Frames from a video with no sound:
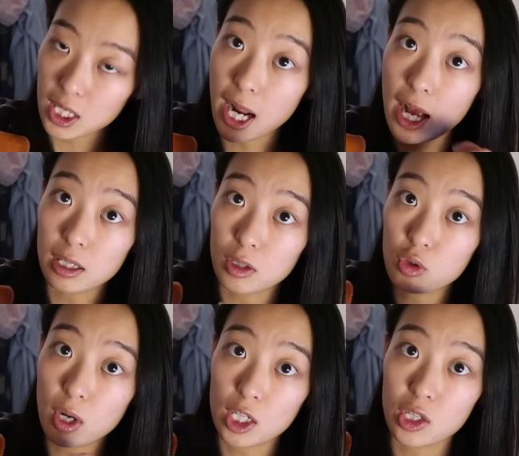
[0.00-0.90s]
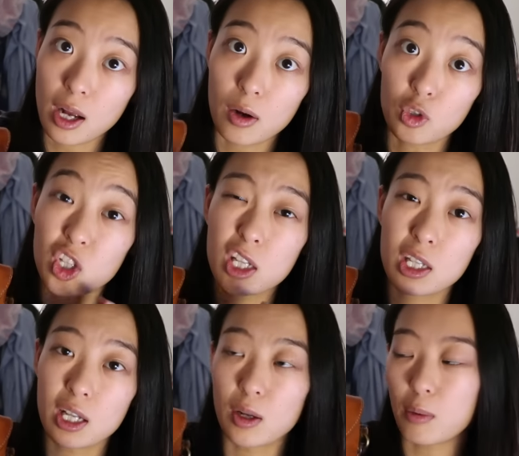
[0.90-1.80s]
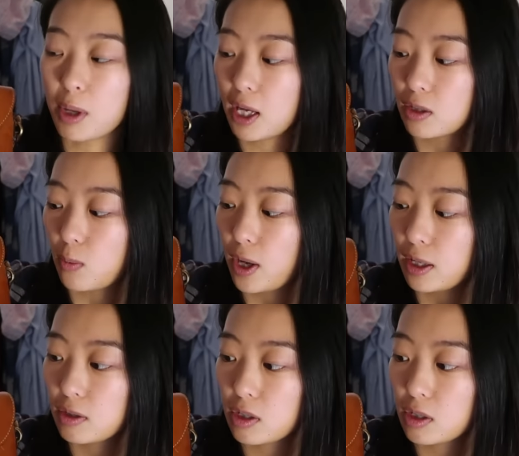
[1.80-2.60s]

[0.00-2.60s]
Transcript: it has stretched out just a little bit as well,